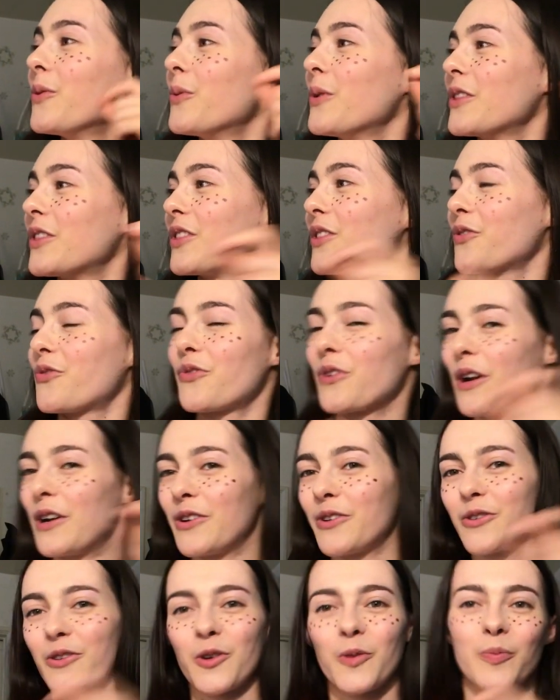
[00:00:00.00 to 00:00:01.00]
with the
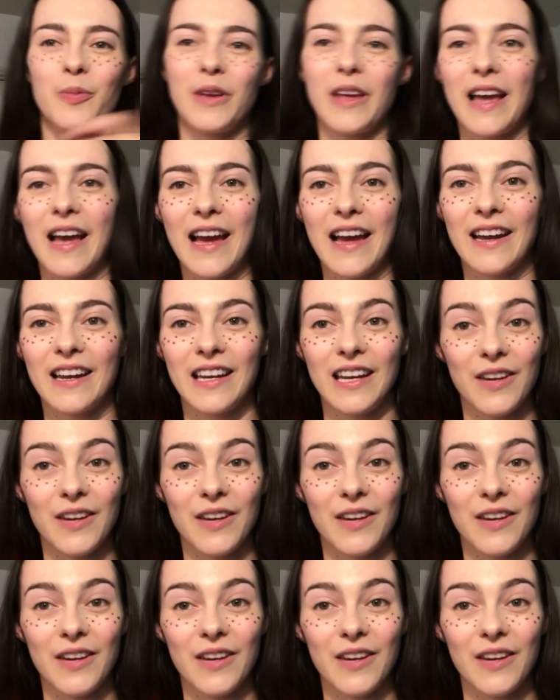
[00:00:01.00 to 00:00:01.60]
friend group yet,